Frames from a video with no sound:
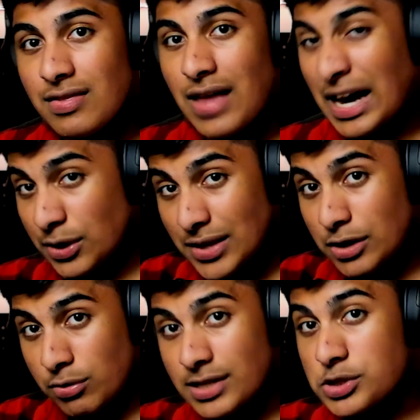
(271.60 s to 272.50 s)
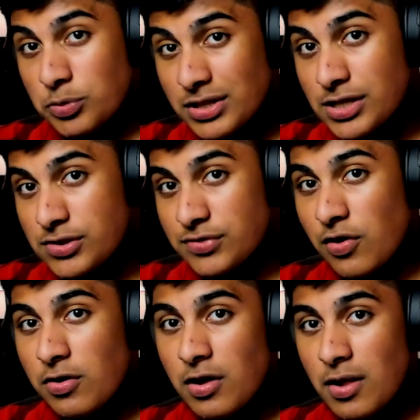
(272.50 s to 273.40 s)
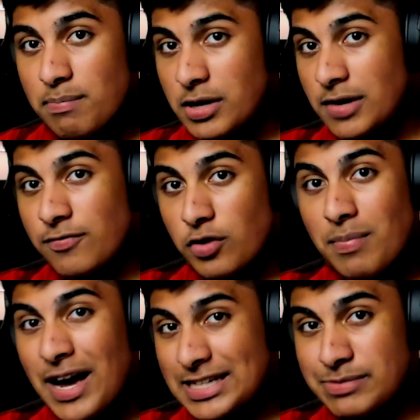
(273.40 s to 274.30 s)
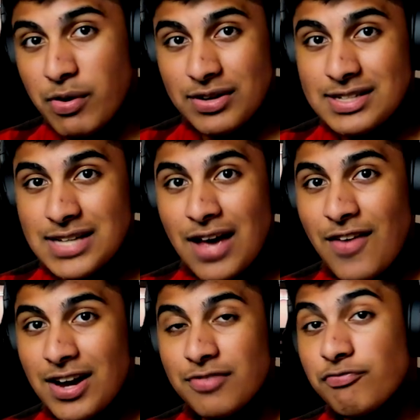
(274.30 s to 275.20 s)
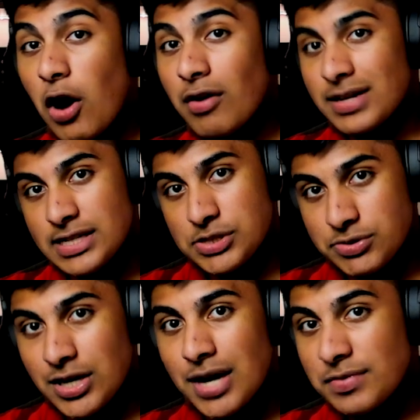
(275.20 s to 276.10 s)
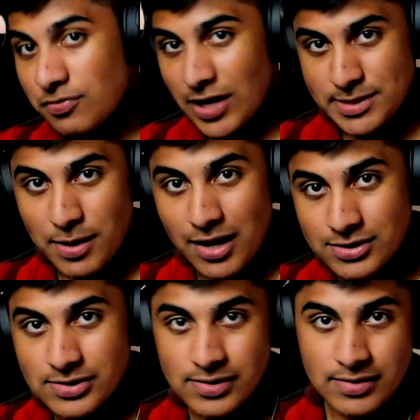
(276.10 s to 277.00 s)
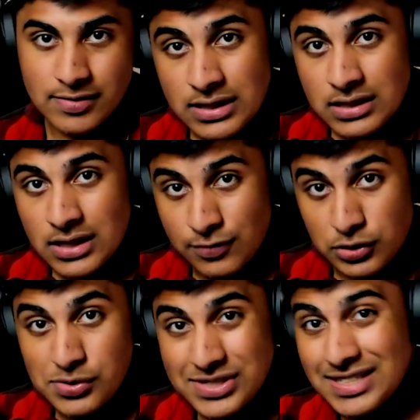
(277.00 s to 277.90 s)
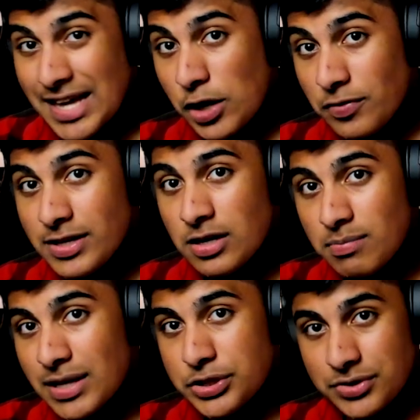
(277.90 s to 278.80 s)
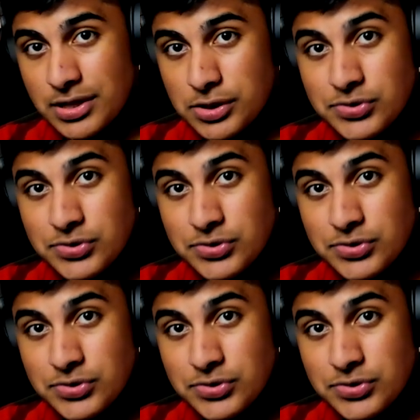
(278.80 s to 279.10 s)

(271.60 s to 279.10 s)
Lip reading: I know that grid is really useful, but from my experience, I've had a far easier time with flexbox. If you're using Tailwind, make sure that you're using